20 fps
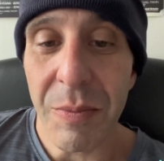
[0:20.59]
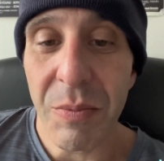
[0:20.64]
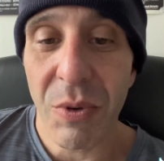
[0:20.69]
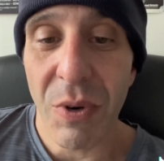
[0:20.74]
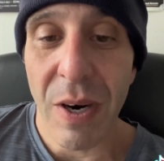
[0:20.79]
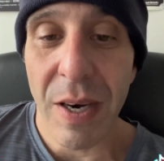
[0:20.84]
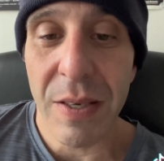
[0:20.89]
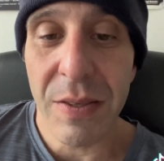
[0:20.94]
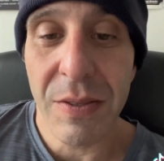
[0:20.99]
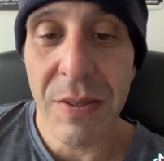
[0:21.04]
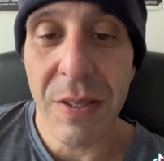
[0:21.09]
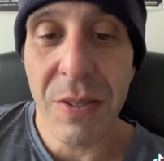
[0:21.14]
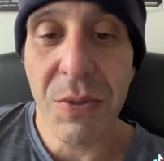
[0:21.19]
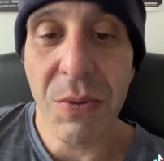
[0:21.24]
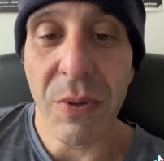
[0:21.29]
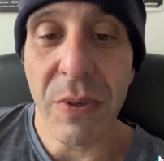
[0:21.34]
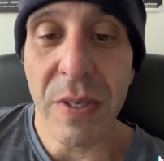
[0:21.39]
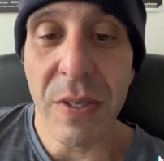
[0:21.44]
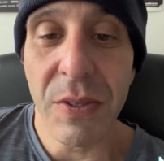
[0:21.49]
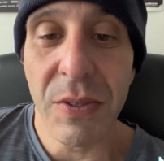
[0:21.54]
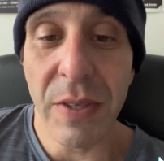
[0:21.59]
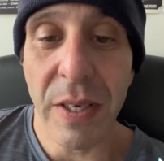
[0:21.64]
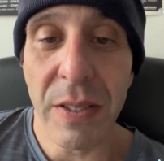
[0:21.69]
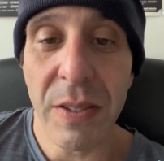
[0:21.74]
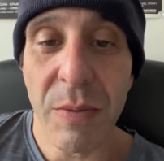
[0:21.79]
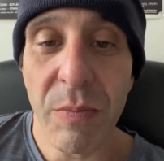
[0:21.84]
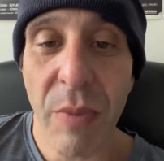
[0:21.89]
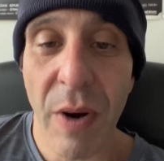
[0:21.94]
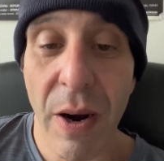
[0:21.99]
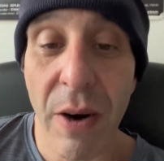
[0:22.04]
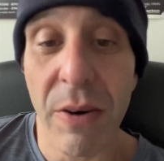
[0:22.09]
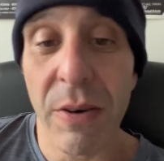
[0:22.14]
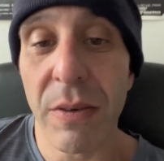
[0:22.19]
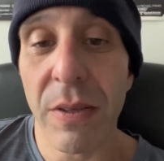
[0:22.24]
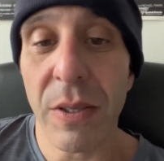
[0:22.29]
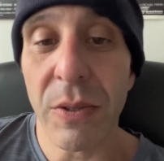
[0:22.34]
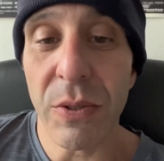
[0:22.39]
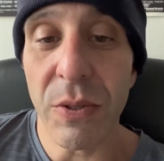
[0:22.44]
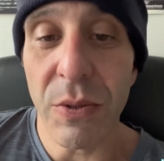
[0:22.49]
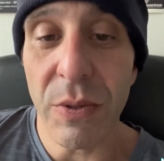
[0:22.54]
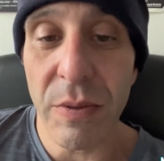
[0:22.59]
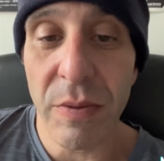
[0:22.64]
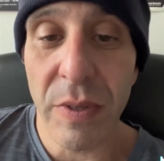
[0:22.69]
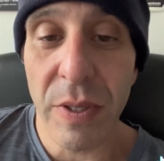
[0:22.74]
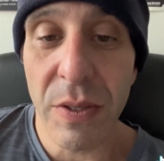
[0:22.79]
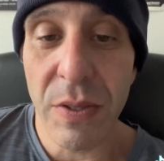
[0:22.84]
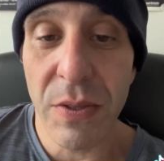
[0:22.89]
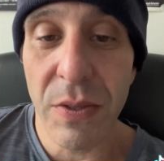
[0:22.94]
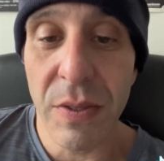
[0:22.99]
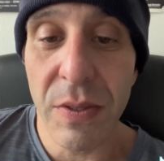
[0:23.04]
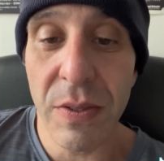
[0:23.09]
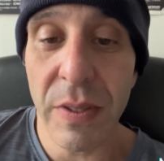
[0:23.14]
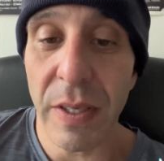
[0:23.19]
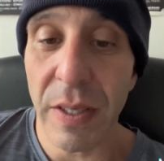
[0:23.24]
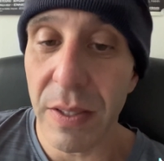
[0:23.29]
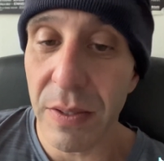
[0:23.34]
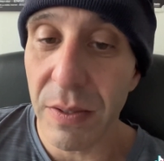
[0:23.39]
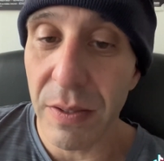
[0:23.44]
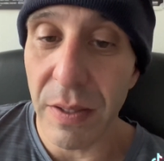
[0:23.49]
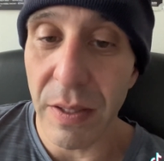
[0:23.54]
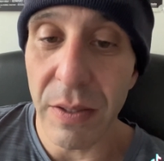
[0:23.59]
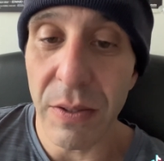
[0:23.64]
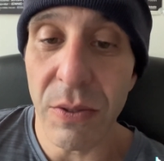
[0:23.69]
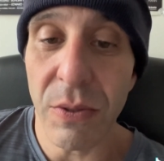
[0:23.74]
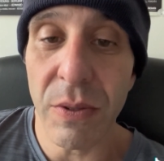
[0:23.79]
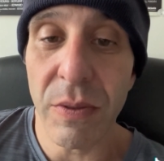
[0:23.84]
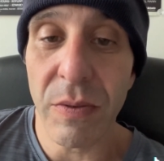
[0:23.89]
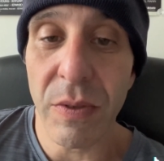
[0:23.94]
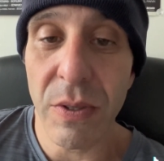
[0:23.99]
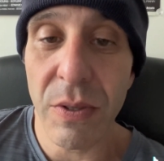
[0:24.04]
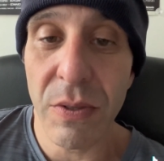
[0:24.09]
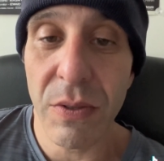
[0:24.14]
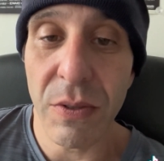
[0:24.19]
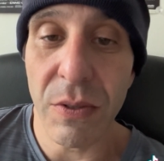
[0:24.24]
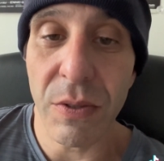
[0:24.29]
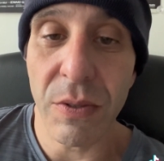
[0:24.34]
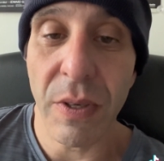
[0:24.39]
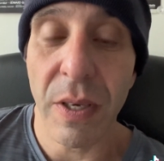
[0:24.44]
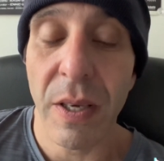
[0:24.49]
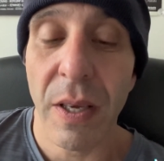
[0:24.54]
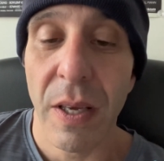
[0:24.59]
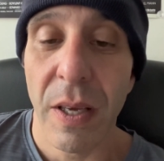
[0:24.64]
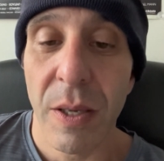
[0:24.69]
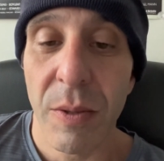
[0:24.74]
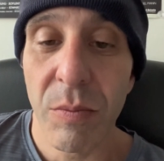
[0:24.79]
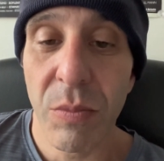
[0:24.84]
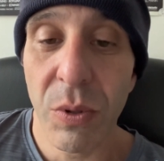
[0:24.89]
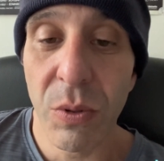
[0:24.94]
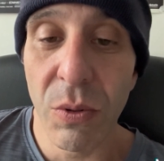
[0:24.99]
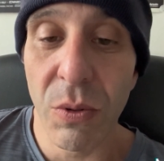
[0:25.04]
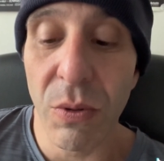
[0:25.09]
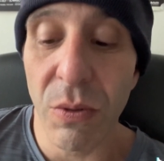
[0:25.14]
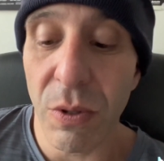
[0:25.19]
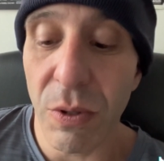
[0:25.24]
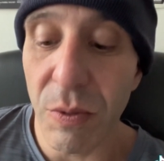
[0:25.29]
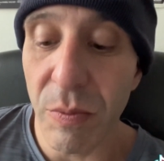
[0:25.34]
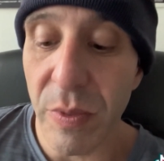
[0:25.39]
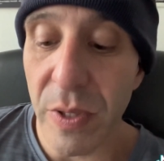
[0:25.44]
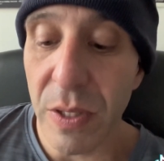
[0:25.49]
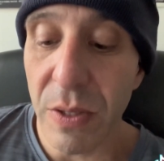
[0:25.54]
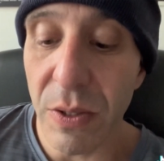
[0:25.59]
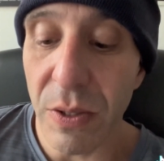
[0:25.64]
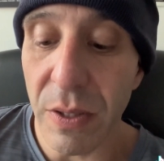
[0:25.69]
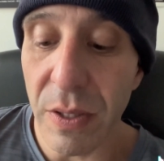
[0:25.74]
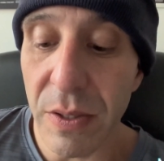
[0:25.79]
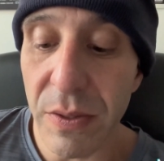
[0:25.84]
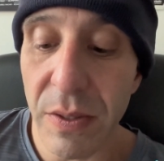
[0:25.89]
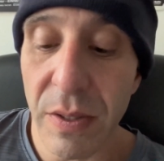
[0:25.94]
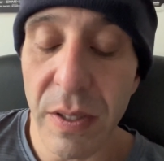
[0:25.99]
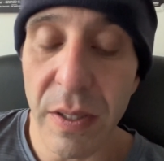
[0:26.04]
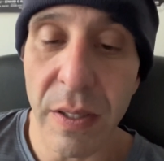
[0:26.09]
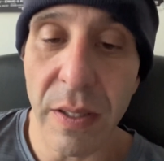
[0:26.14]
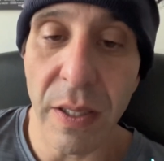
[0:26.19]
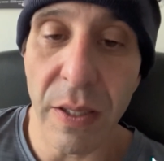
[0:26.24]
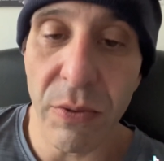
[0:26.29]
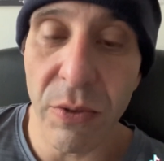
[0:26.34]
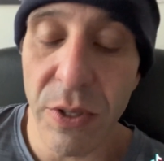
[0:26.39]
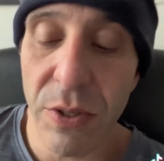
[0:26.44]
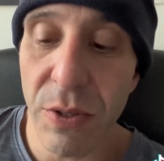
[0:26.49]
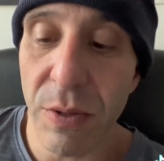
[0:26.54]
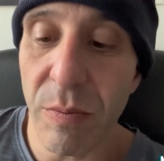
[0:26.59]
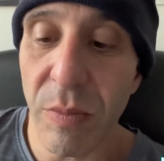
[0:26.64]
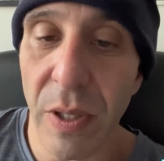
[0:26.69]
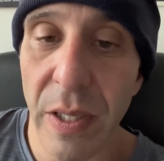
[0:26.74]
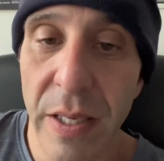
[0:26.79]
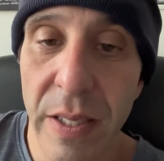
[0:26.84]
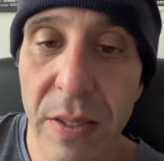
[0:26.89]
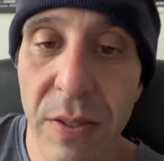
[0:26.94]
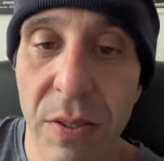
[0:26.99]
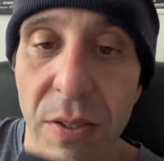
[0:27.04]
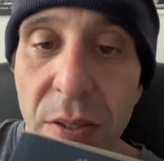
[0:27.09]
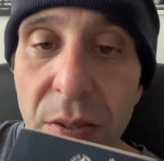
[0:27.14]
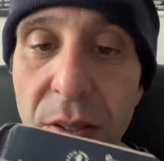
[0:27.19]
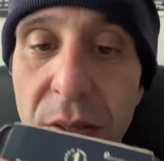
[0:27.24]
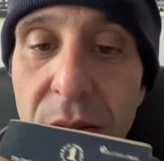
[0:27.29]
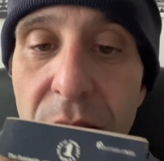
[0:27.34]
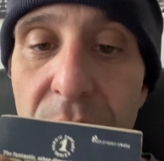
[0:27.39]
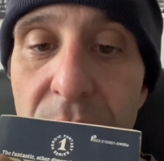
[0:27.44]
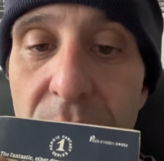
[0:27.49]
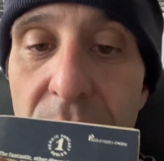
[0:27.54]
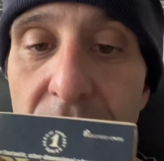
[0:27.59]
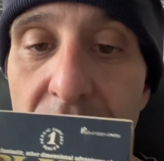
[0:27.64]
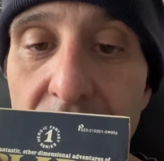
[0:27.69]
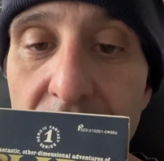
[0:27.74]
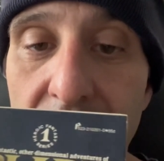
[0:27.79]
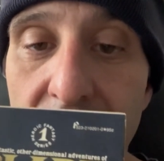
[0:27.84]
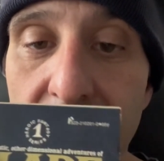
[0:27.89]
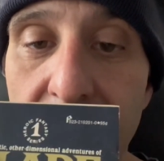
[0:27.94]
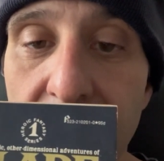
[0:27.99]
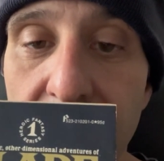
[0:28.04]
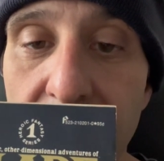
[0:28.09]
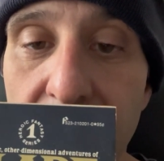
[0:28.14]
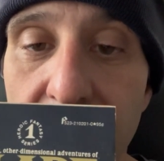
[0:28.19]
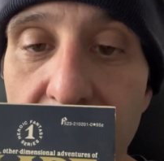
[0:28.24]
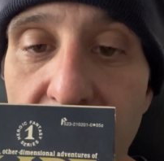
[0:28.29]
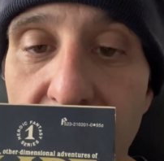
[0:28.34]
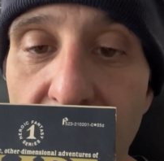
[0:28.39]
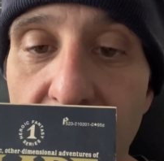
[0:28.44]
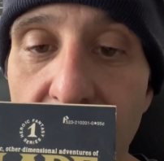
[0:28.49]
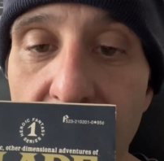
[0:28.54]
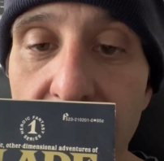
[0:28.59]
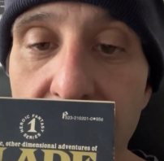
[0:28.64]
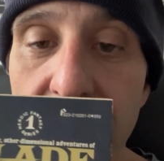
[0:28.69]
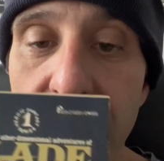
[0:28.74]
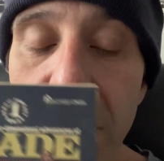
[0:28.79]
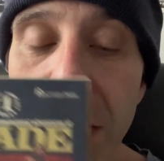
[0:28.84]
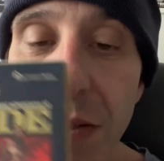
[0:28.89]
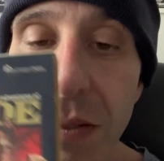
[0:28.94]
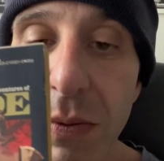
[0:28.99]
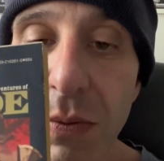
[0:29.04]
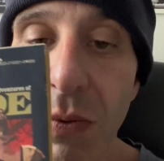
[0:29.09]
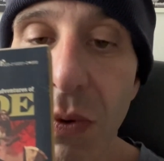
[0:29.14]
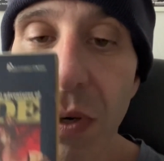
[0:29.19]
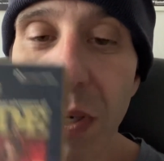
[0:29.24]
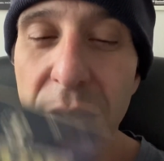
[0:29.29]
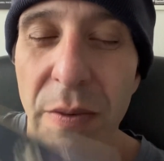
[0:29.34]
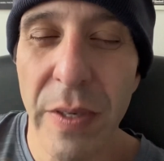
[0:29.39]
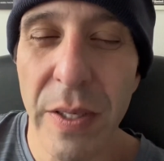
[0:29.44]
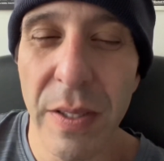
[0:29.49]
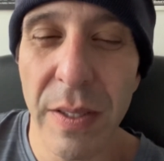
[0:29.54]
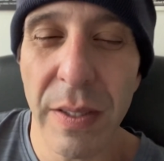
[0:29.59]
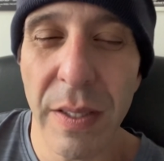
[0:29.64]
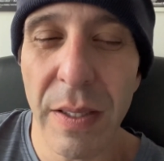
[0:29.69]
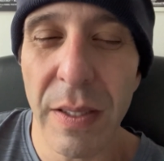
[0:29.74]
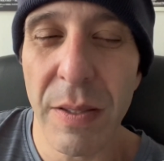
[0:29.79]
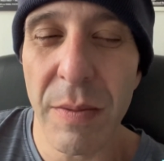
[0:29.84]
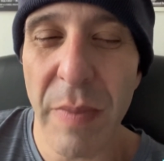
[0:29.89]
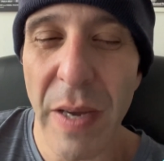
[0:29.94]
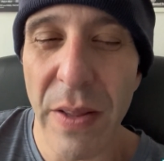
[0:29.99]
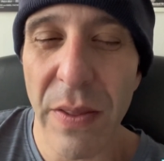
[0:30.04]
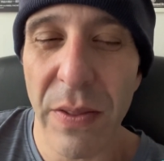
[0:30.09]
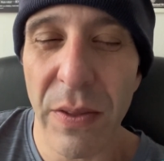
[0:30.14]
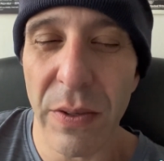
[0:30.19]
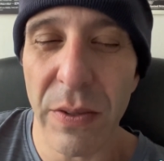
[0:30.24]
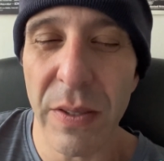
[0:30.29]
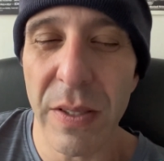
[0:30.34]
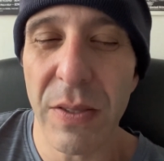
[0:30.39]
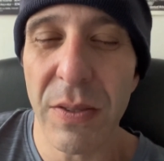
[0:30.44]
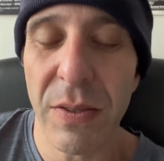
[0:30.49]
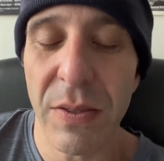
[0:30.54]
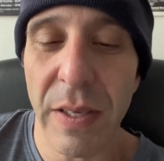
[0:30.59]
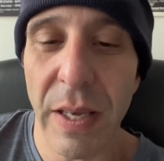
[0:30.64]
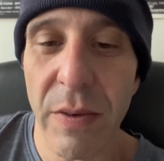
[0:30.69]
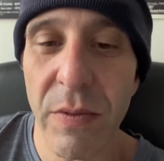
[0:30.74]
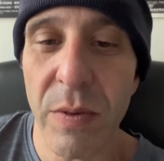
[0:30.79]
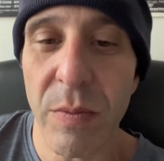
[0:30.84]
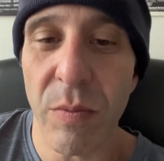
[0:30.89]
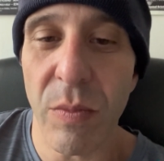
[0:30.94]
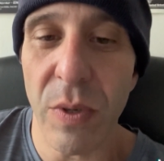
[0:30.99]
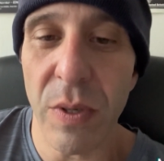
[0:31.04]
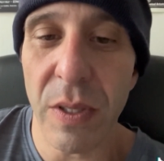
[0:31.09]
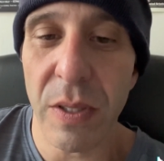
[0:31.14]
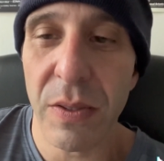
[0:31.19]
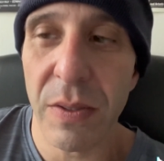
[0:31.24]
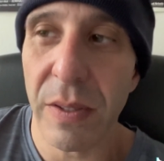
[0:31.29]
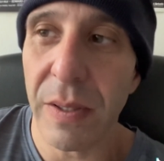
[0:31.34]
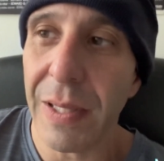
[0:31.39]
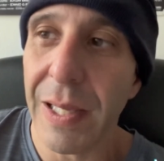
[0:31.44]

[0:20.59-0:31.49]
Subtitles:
process where he's sent to parallel universes, and I said universes plural because the Richard Blade series, as you can see, the #1, this is one of, I think they did about 37 books.